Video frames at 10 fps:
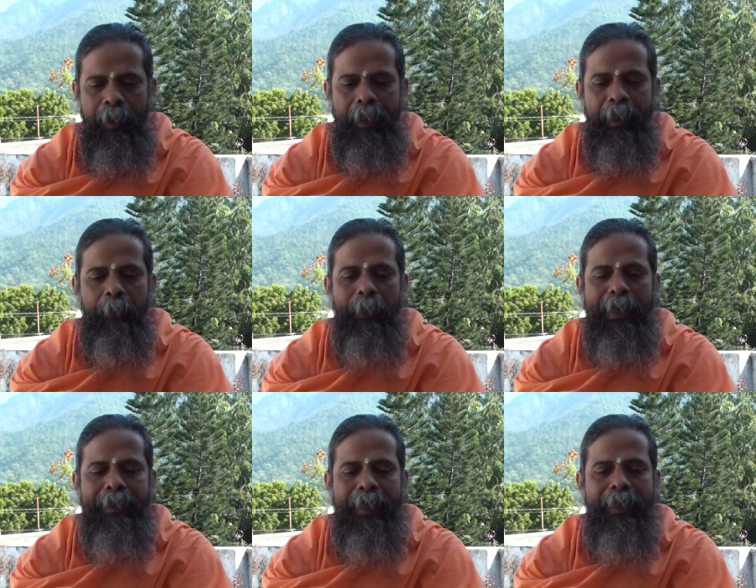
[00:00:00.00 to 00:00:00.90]
In the
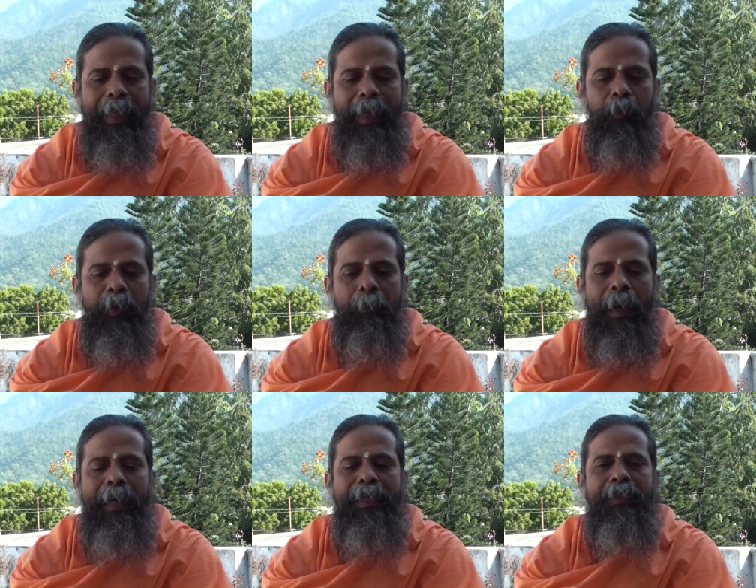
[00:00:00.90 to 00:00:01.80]
present day, we
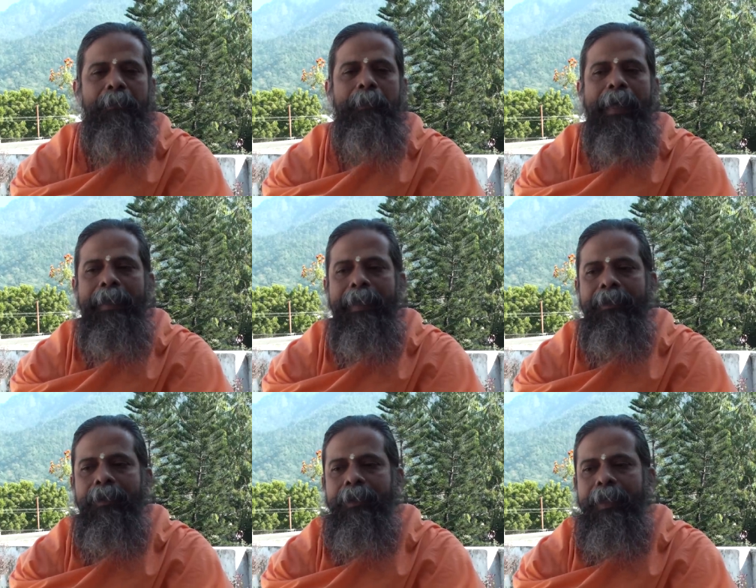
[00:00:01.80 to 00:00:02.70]
find some
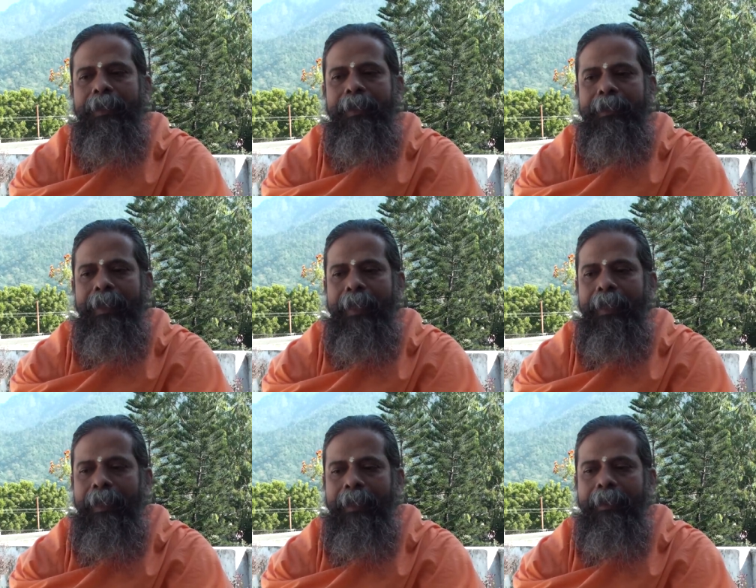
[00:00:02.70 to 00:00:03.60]
variations in this
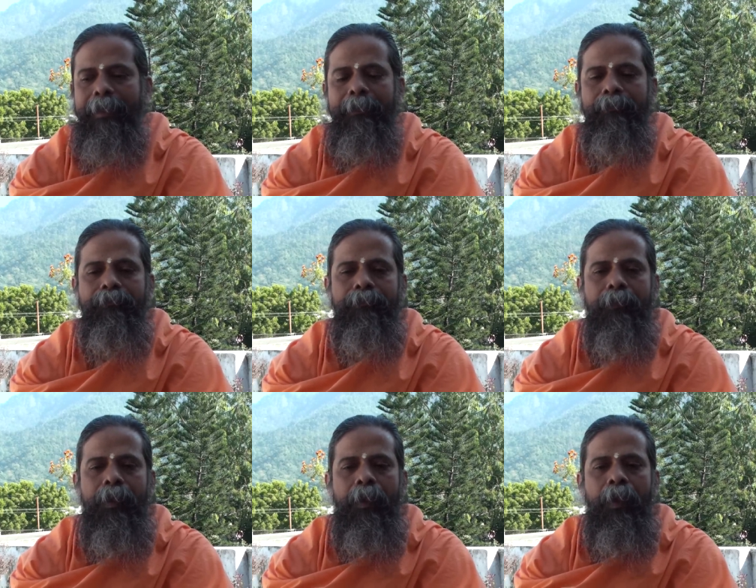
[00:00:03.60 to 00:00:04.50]
technique.
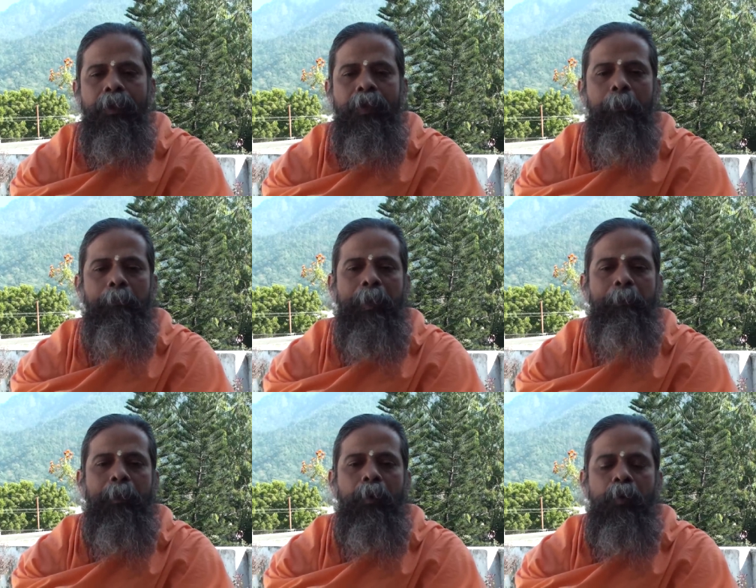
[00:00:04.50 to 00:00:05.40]
Some
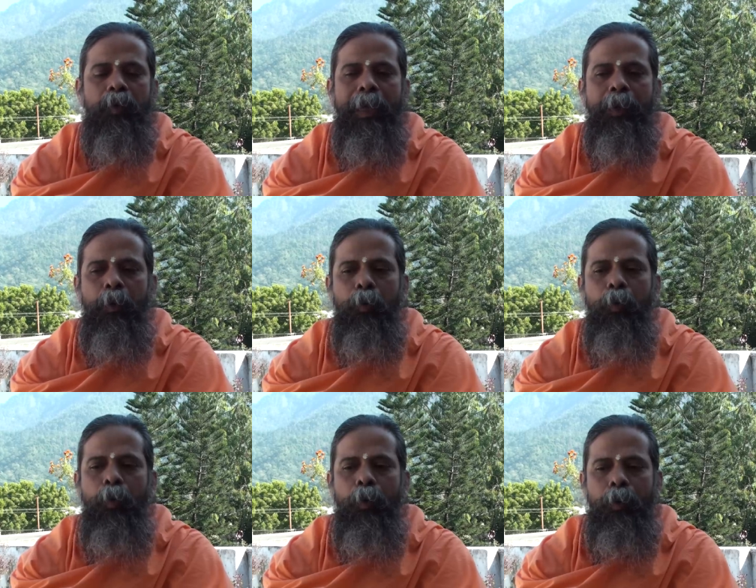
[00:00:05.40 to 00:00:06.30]
people, they
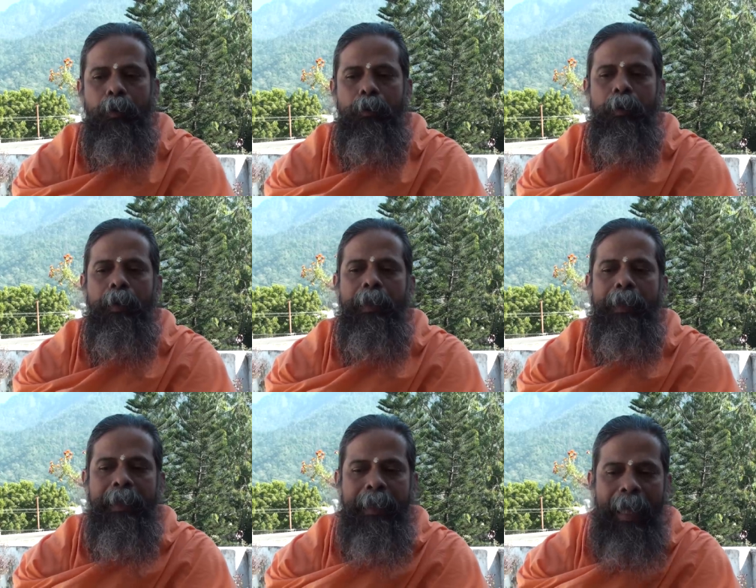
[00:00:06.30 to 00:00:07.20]
do
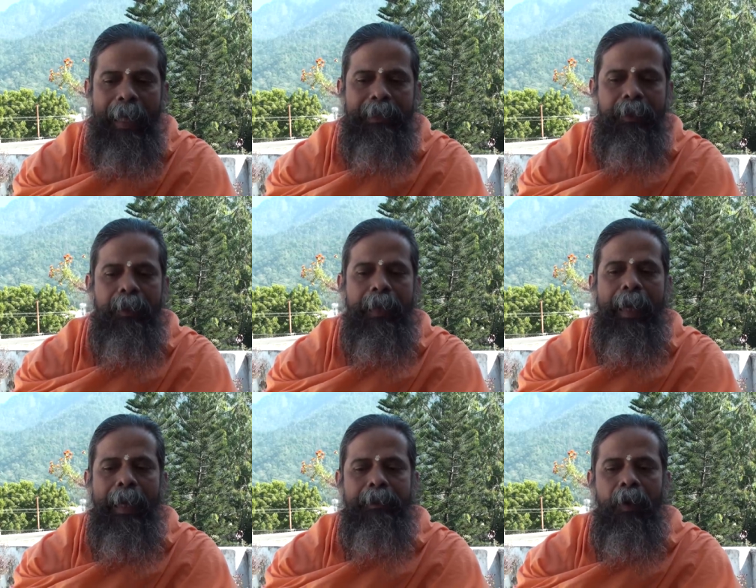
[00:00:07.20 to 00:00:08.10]
inhalation
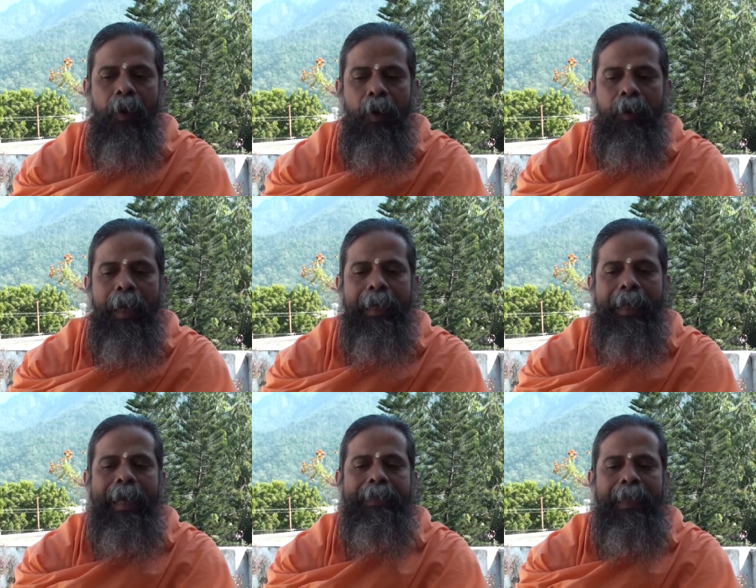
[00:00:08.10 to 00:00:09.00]
as Hum and
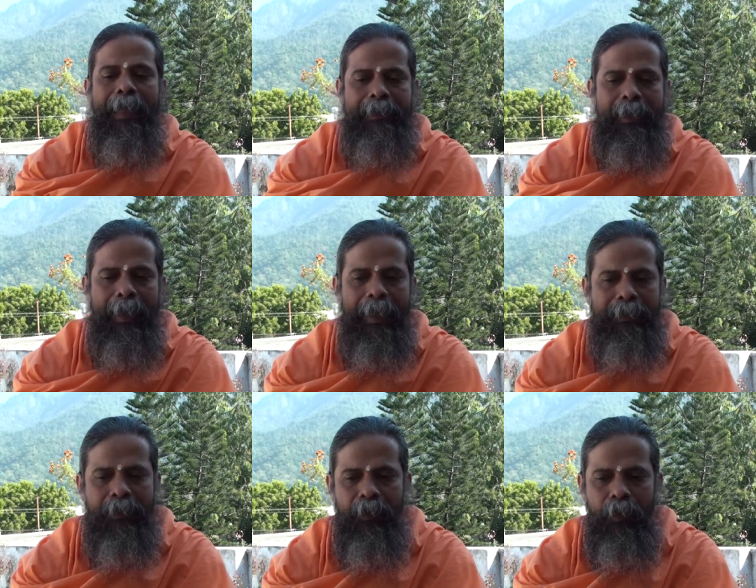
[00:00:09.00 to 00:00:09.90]
exhalation
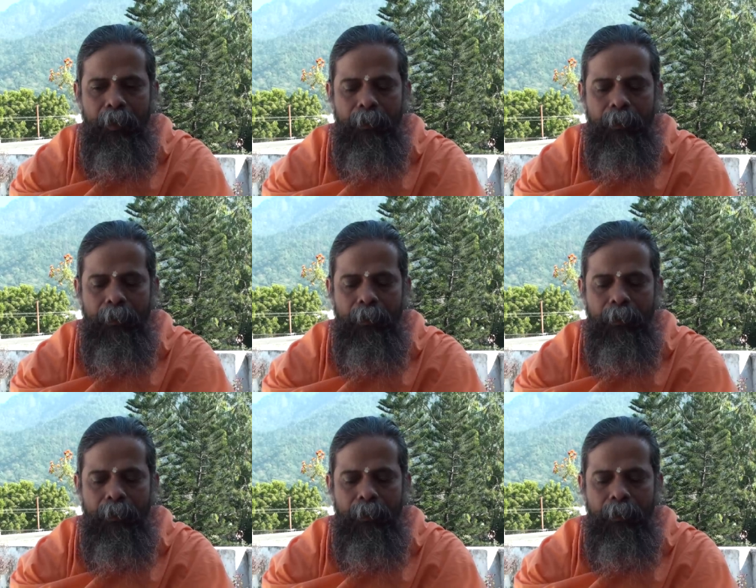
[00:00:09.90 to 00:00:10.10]
as Soham.